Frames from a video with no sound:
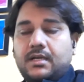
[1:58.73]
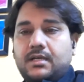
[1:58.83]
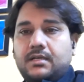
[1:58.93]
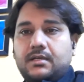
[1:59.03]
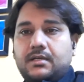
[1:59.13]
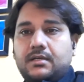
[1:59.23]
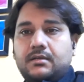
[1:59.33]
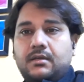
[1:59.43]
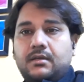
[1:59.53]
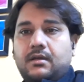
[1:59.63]
And
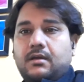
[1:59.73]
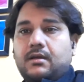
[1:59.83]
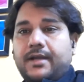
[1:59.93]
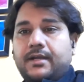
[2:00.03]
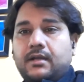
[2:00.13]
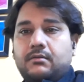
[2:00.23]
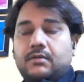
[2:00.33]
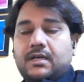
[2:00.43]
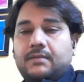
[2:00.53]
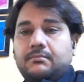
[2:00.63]
right
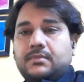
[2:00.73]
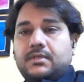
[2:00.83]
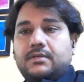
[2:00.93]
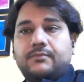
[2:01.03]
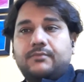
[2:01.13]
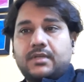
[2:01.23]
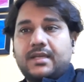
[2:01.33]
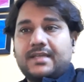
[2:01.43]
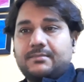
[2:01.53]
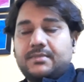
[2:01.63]
now I'm
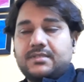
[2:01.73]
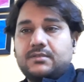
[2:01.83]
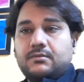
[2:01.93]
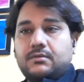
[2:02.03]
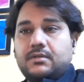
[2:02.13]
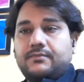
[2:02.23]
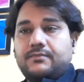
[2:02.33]
working as a business owner